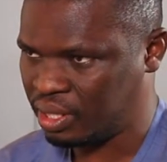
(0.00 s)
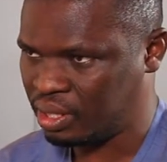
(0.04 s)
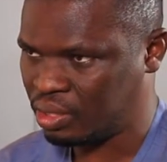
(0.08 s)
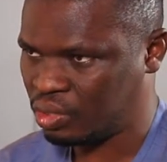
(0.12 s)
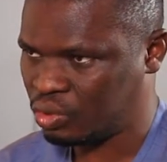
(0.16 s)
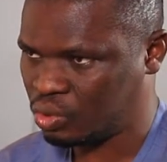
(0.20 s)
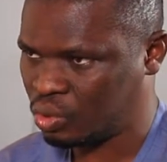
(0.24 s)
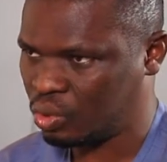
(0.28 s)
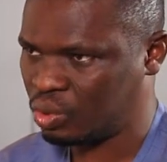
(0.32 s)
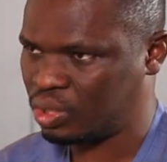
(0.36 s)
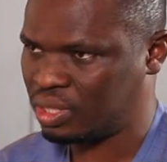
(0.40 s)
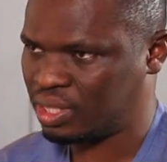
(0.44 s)
Okay.
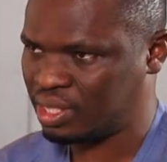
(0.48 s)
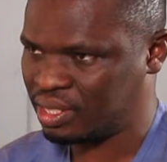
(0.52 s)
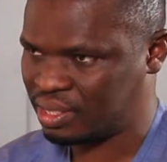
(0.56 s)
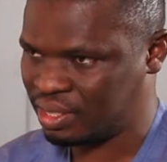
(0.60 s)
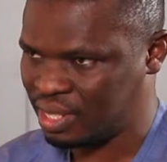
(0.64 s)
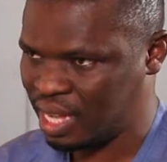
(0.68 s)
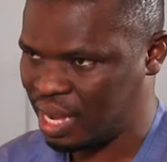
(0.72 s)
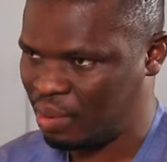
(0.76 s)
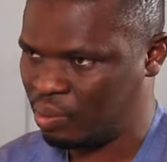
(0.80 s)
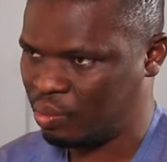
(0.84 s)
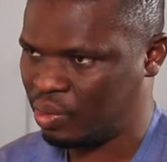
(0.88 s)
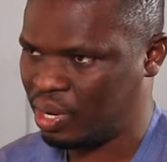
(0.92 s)
So this
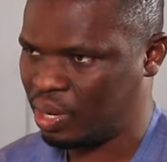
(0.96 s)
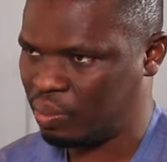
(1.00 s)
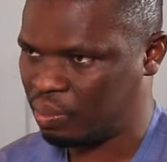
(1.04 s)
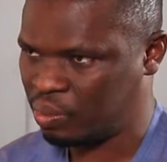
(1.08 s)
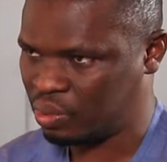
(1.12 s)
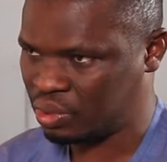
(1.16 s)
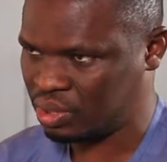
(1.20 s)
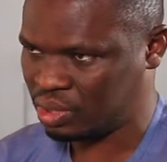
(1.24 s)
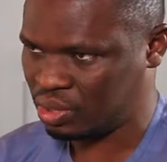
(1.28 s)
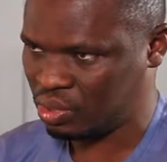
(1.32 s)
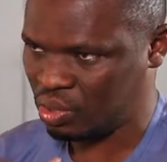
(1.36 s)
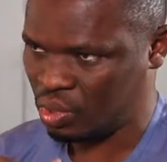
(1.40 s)
time we are
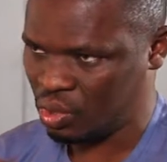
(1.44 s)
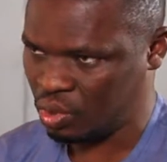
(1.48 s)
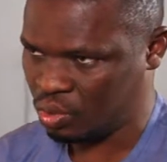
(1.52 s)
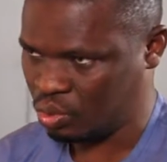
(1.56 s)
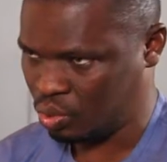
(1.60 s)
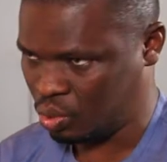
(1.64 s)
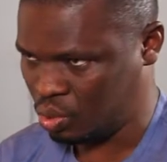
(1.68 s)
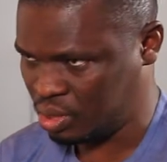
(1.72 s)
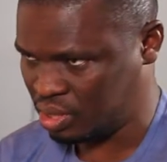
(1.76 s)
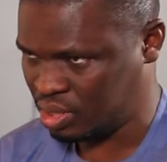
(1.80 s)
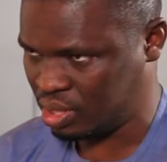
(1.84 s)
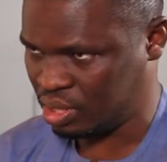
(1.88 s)
putting all
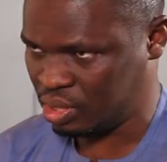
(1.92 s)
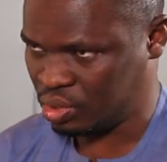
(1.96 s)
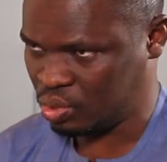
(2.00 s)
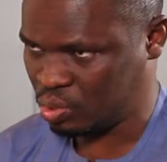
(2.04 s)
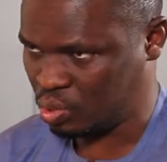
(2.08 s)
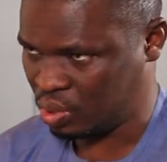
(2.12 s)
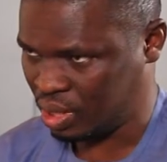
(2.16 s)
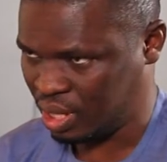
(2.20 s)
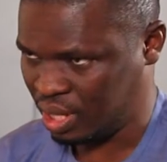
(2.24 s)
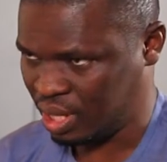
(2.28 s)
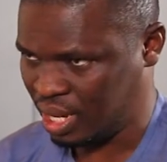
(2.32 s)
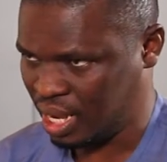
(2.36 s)
those things
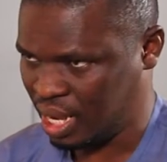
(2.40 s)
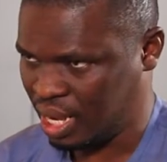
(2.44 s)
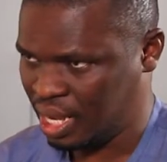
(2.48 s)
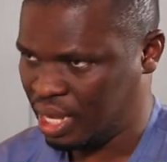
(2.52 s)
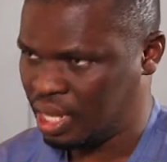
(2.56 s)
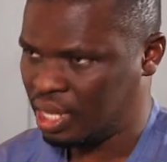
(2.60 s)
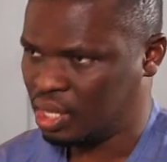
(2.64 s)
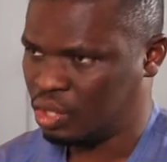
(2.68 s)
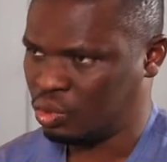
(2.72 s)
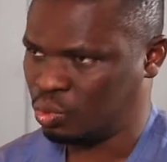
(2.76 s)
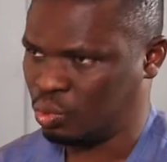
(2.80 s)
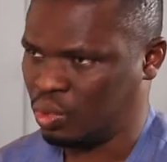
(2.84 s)
together
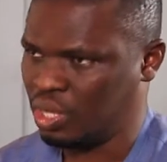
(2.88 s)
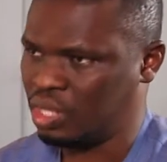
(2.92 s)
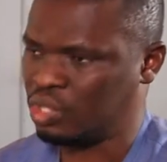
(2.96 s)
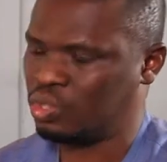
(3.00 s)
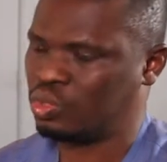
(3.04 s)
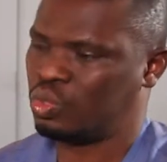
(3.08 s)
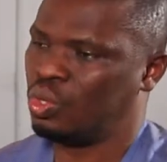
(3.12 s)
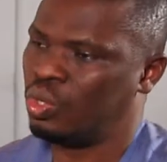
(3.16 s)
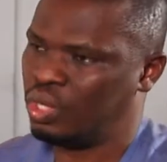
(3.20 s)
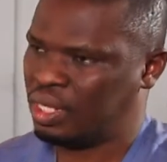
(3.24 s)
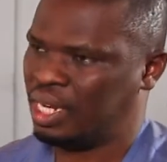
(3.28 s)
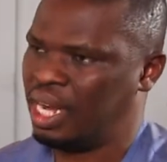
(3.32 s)
to
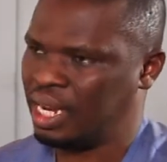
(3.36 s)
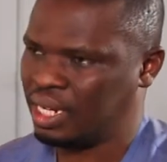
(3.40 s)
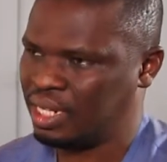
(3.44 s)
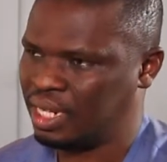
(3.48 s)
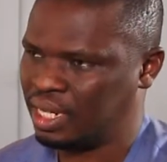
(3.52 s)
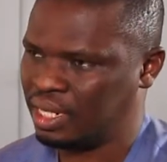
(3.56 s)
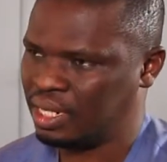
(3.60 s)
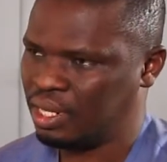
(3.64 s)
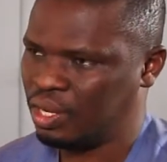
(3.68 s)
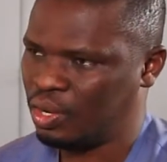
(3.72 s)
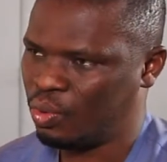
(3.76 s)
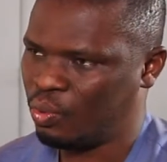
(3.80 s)
ensure that
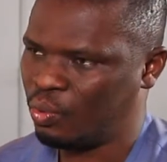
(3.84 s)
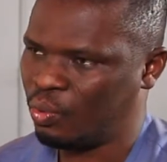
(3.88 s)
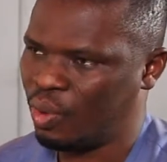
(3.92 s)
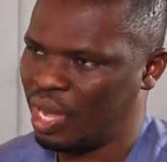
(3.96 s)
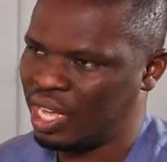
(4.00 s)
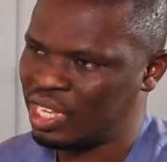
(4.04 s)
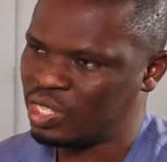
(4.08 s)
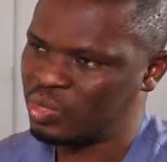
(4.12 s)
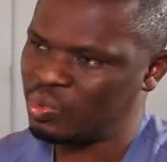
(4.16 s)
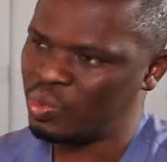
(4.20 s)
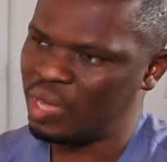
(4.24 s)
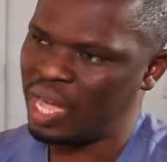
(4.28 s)

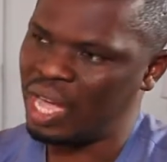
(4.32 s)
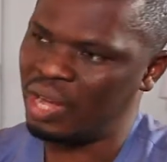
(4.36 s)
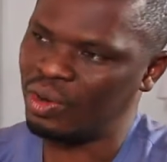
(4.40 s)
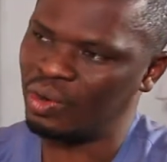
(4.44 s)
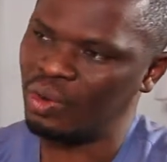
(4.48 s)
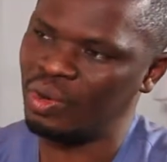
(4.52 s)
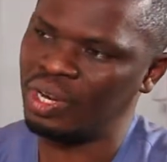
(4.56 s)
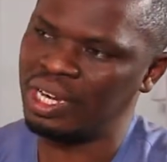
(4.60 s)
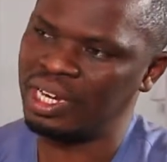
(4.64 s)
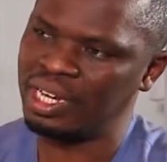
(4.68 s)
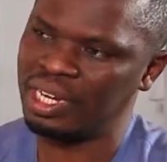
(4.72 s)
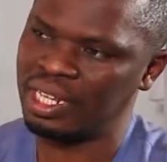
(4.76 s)
once we are
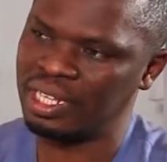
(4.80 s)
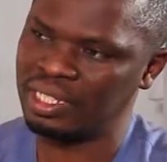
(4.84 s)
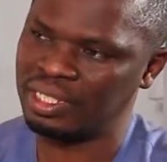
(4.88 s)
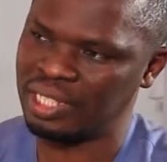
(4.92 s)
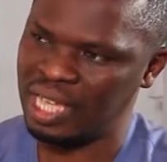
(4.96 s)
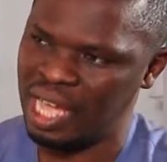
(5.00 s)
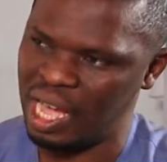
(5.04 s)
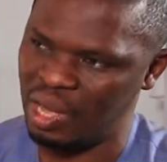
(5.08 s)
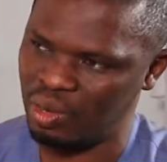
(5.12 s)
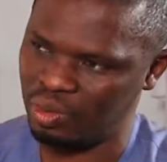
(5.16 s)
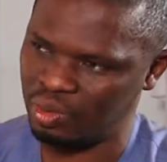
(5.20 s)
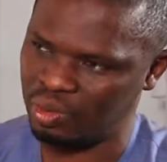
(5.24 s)
rolling it
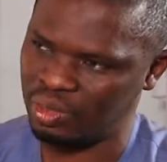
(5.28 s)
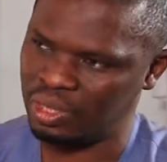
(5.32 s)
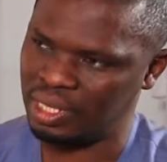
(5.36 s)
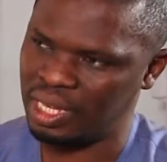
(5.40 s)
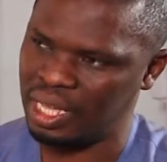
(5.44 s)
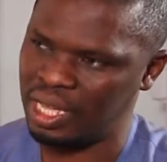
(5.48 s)
out,